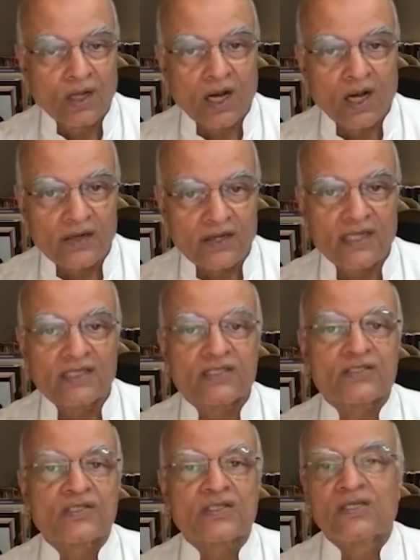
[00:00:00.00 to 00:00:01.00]
our
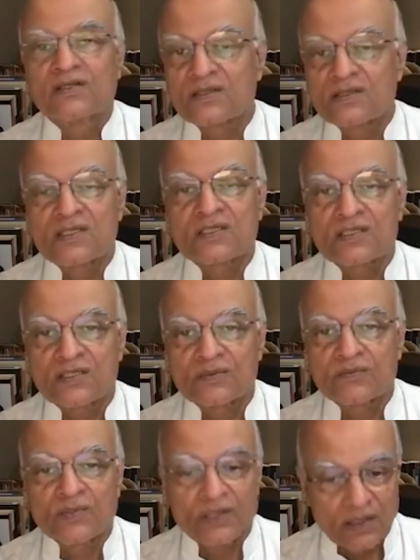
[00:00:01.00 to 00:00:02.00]
agency in the
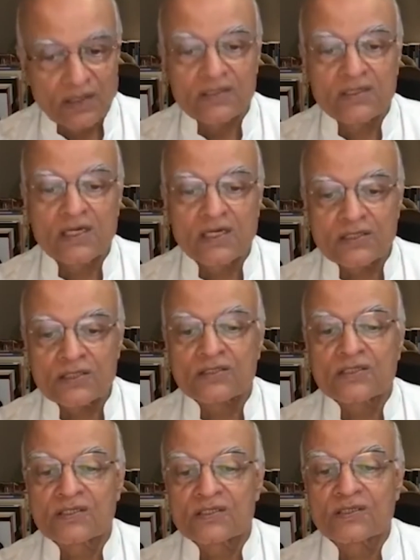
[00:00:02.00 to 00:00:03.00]
system, in the international
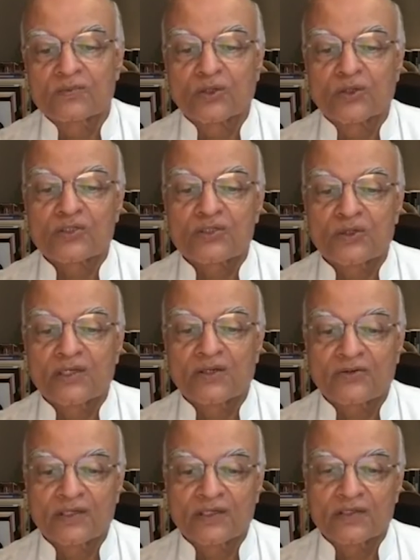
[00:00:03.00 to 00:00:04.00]
system, also
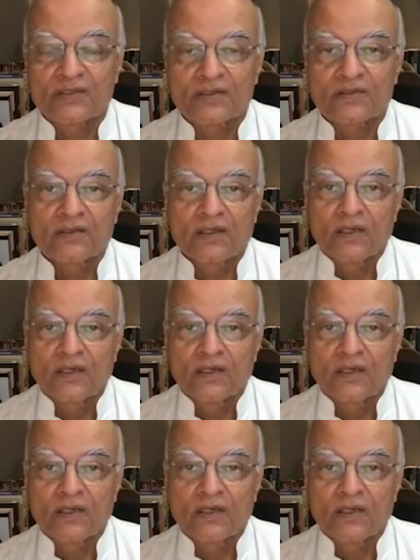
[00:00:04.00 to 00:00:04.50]
increases.